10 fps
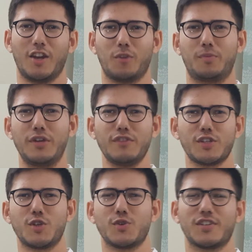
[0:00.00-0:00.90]
Now
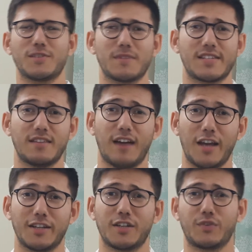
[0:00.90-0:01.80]
previous users must have
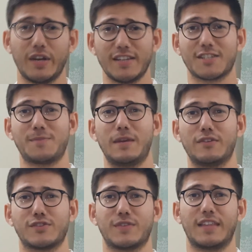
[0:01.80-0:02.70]
had a great
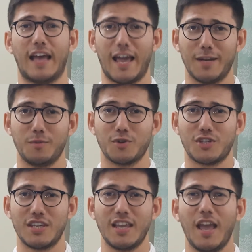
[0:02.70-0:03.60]
experience with
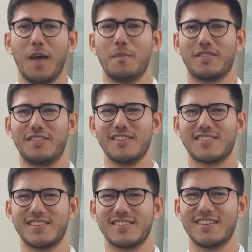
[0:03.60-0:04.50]
MemoG, but
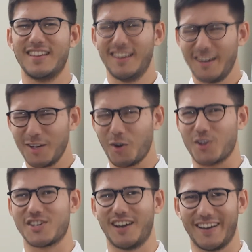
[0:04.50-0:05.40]
this is a
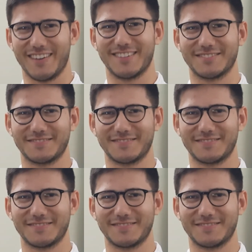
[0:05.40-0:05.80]
notch higher.